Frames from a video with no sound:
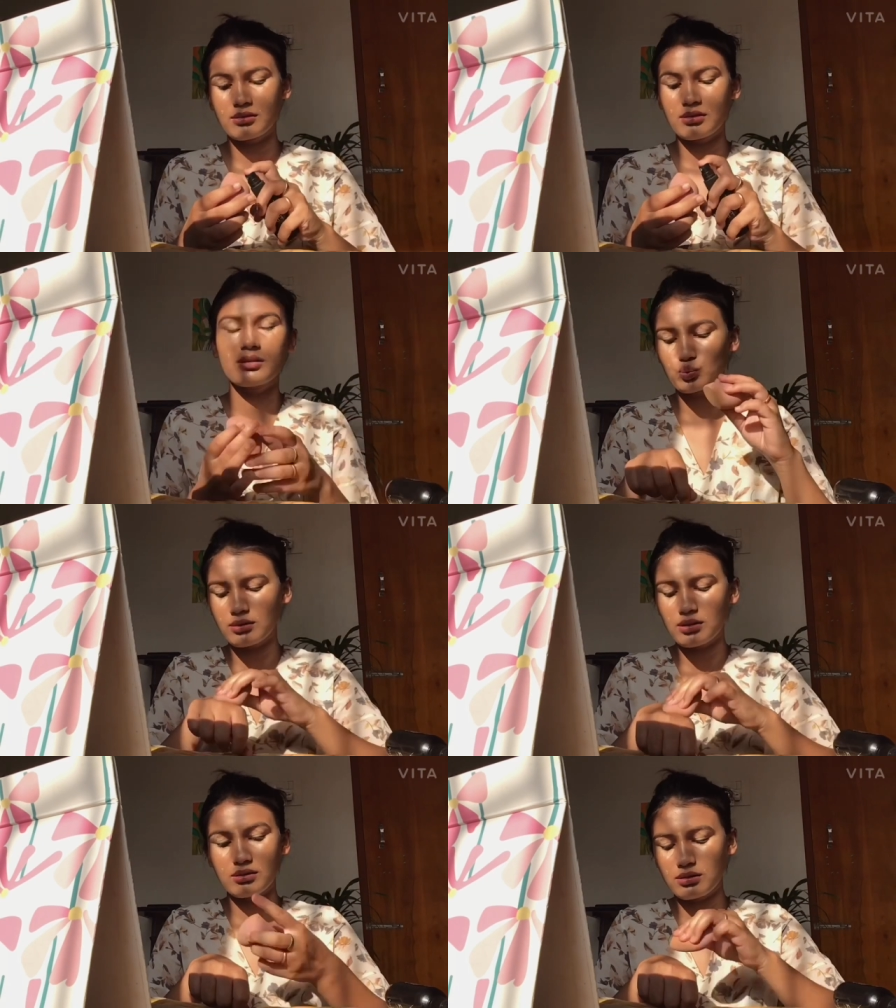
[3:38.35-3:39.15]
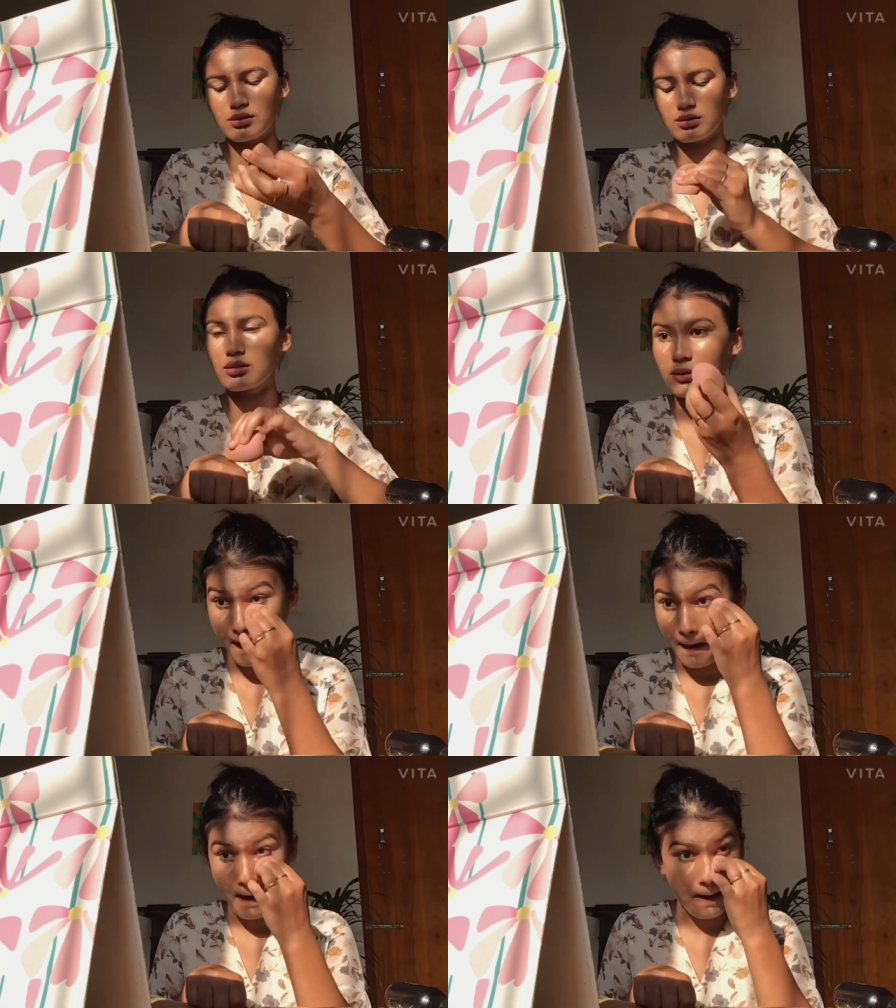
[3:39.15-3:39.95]
just
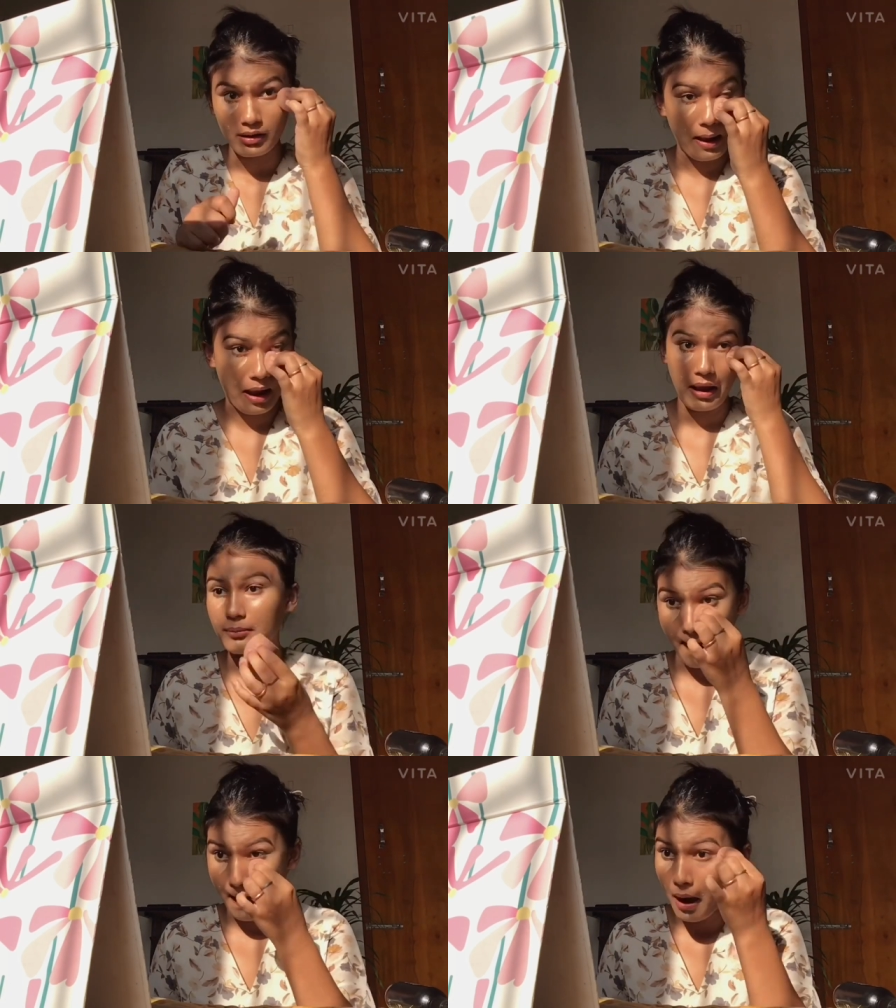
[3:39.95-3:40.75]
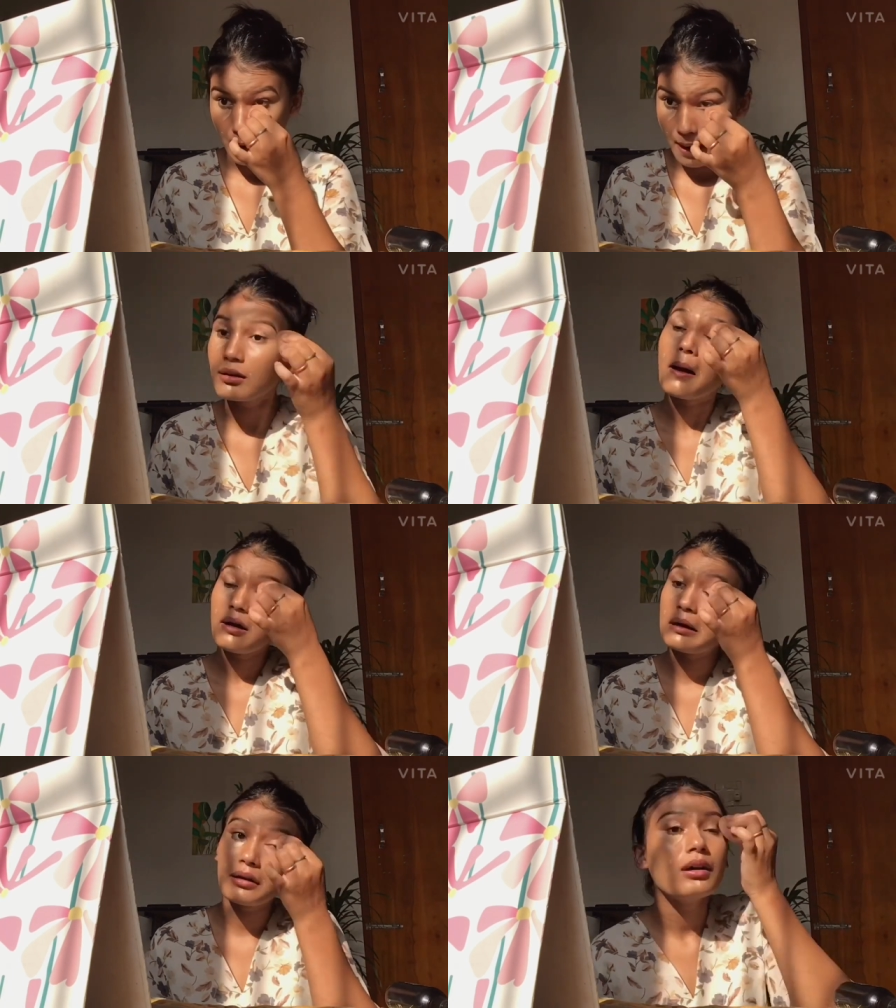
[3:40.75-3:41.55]
taking some bit of
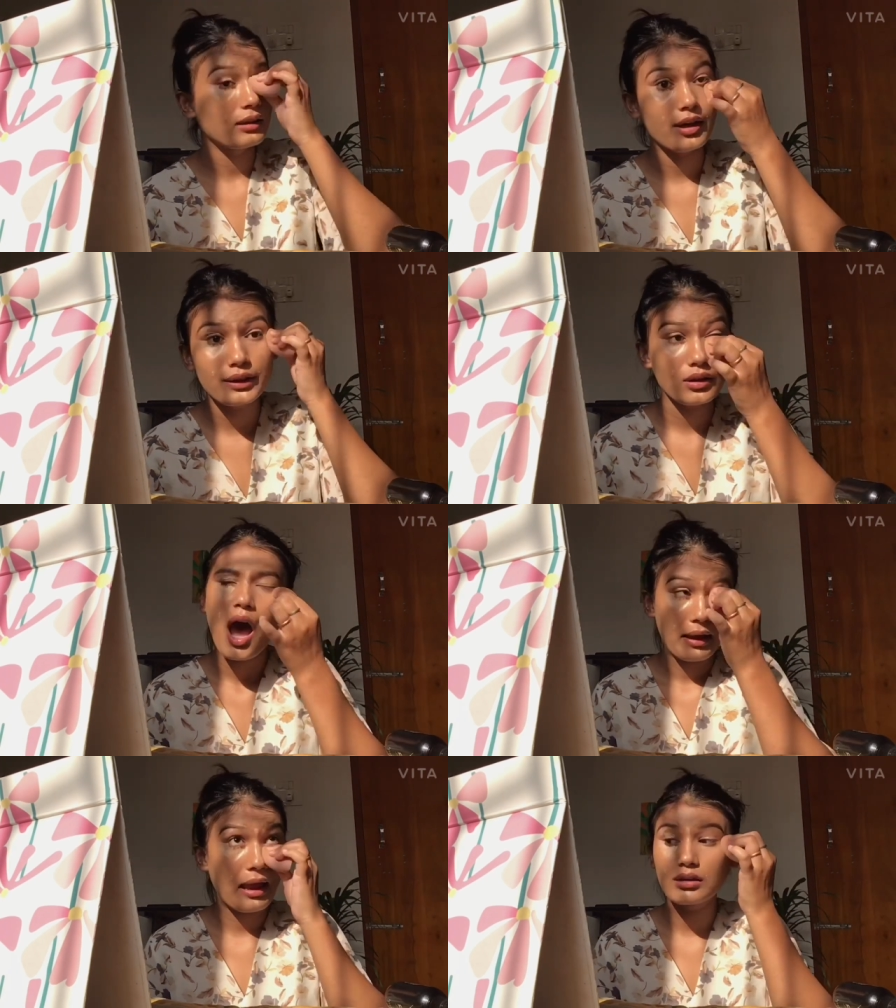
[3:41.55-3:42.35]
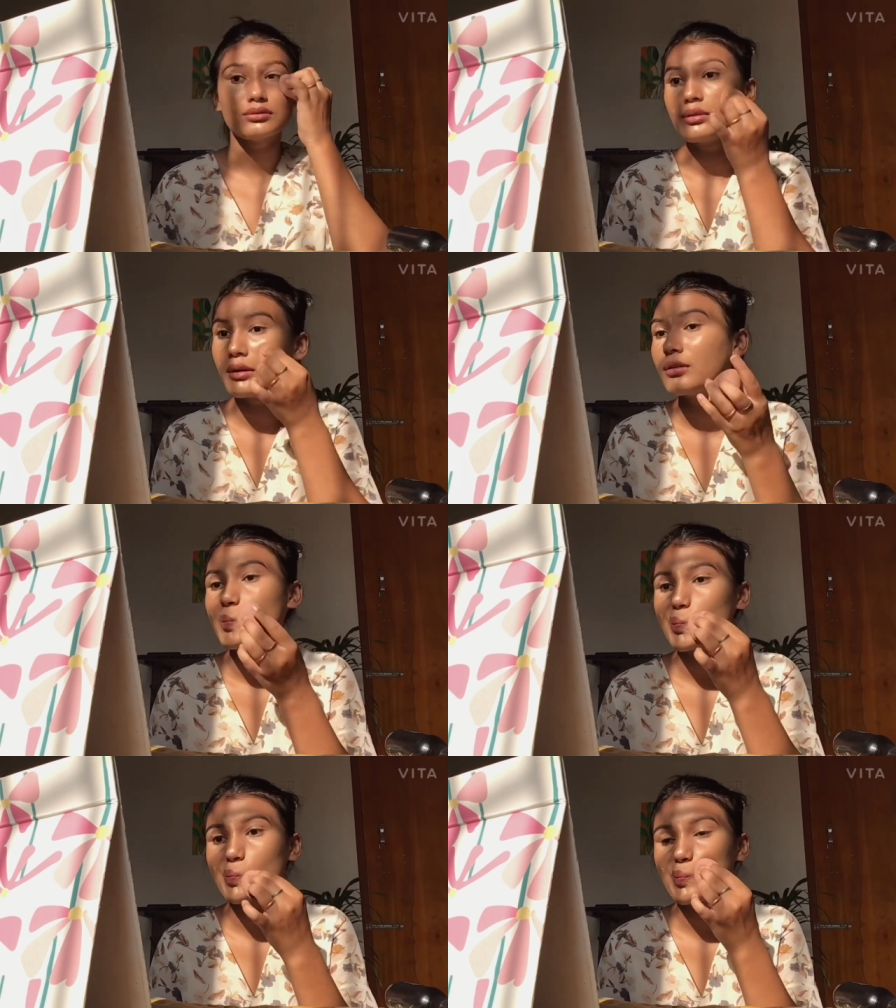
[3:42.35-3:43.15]
my makeup fix
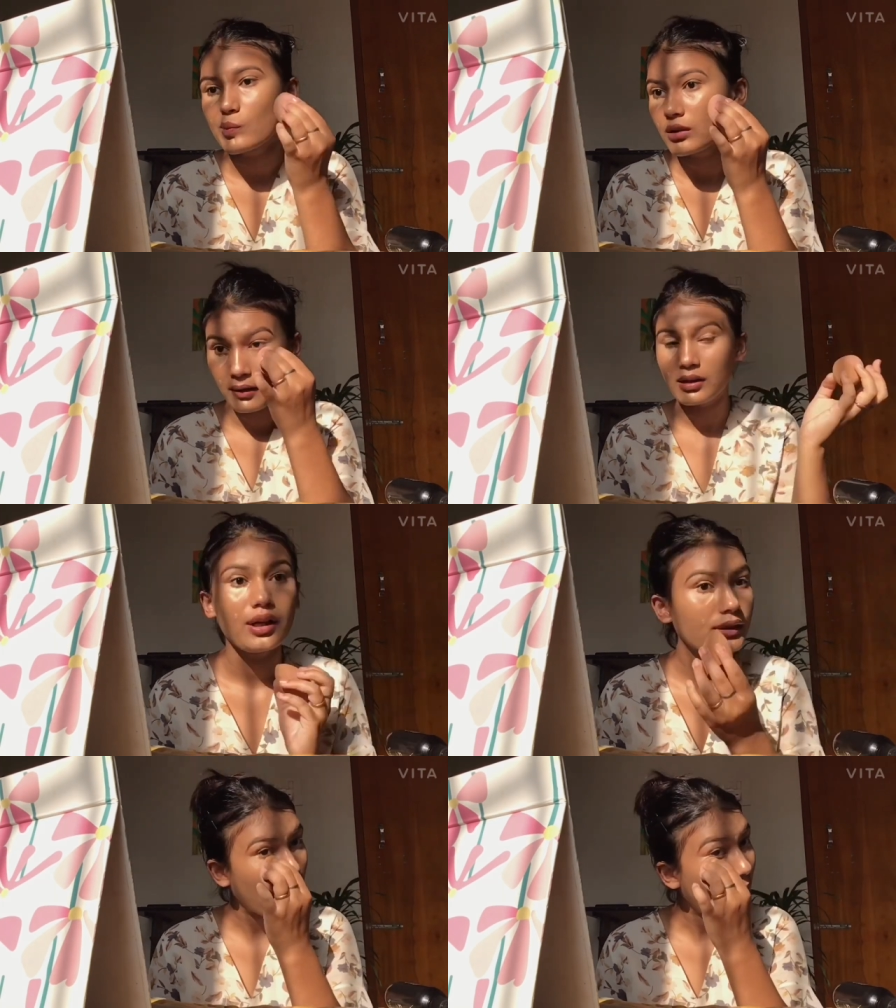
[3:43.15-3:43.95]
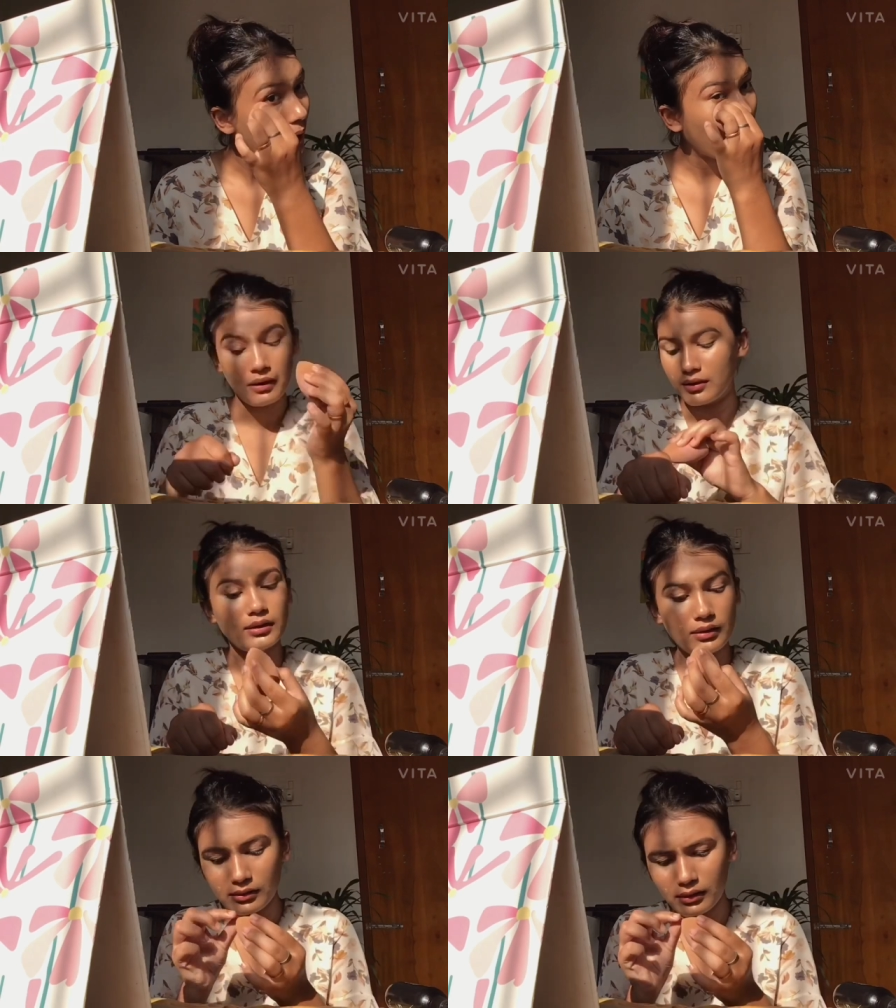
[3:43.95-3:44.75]
spray in my sponge, and
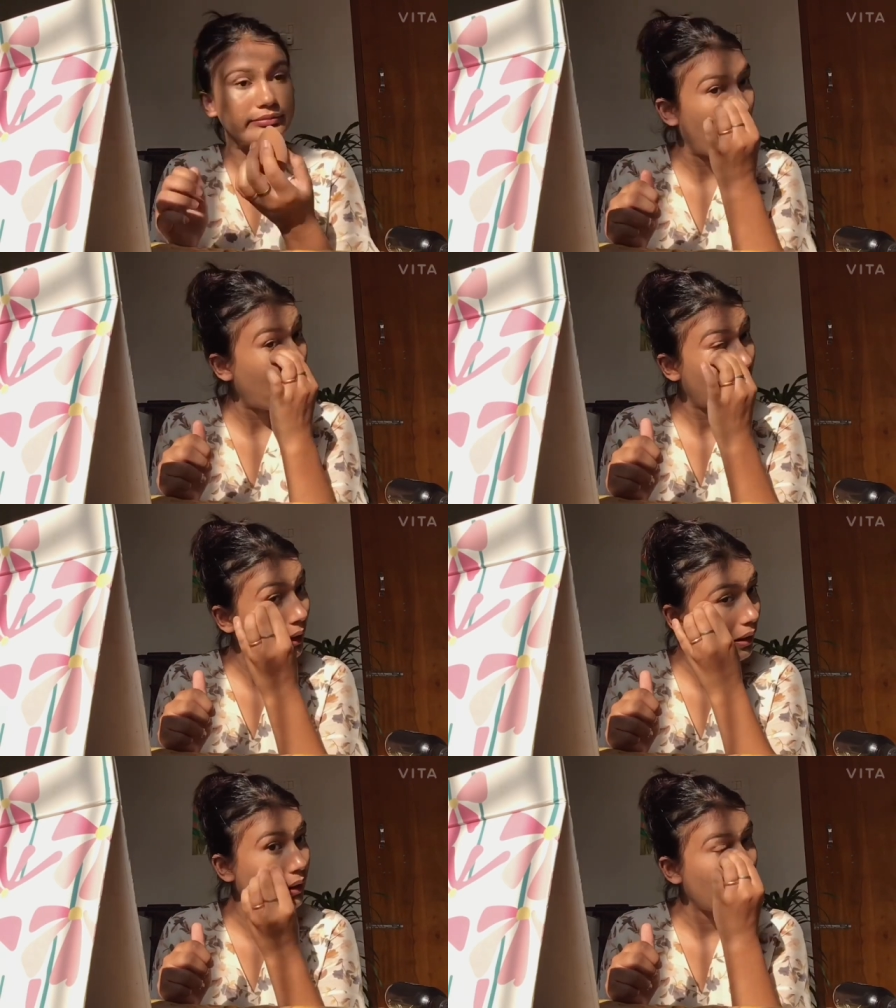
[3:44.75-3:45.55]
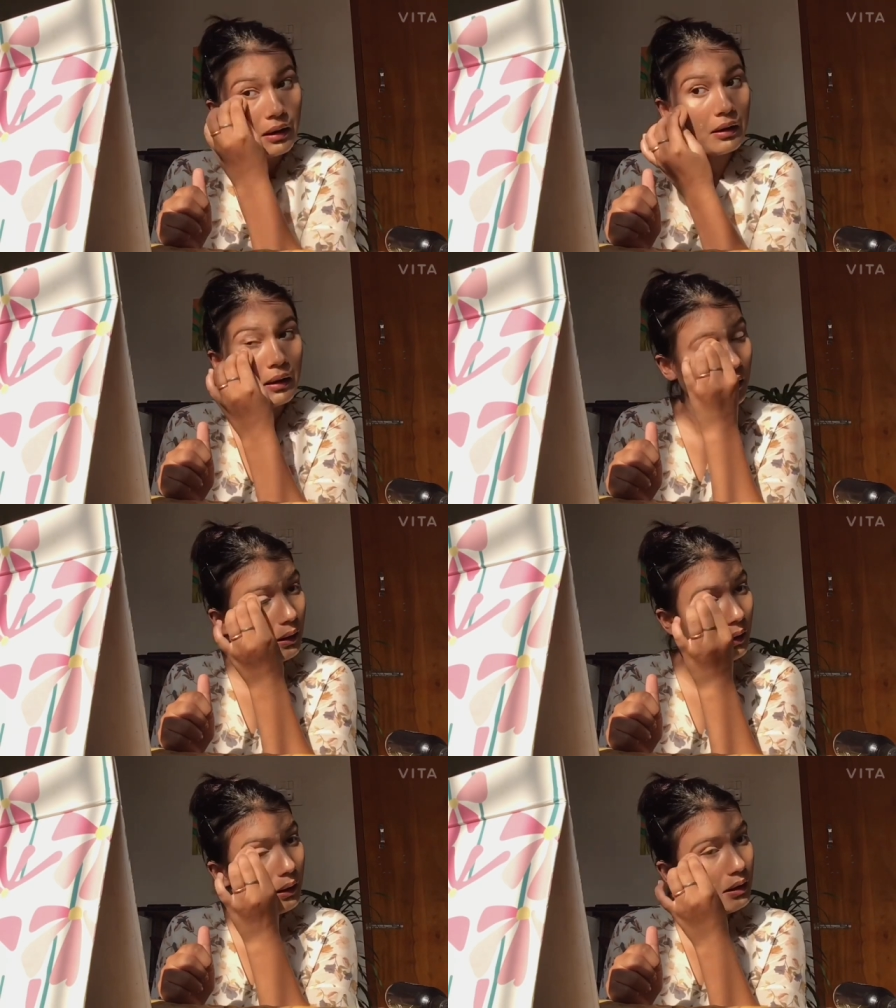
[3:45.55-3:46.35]
I'll just blend it out all
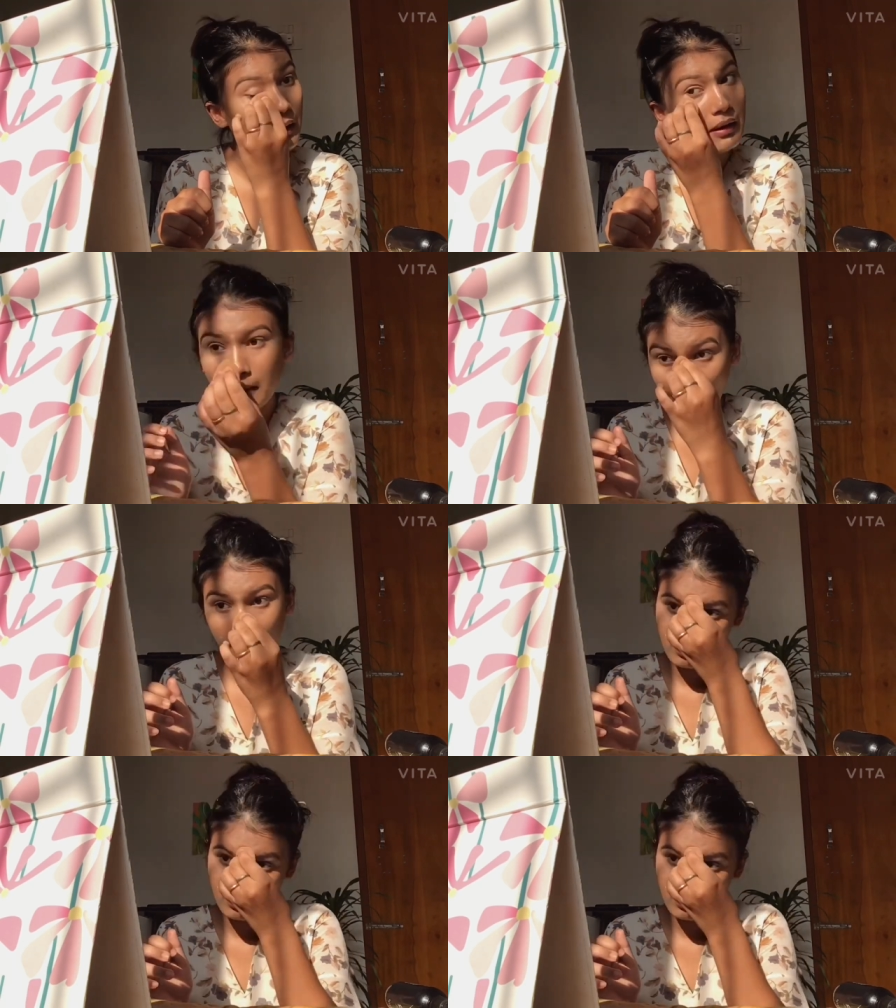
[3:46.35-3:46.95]
over my face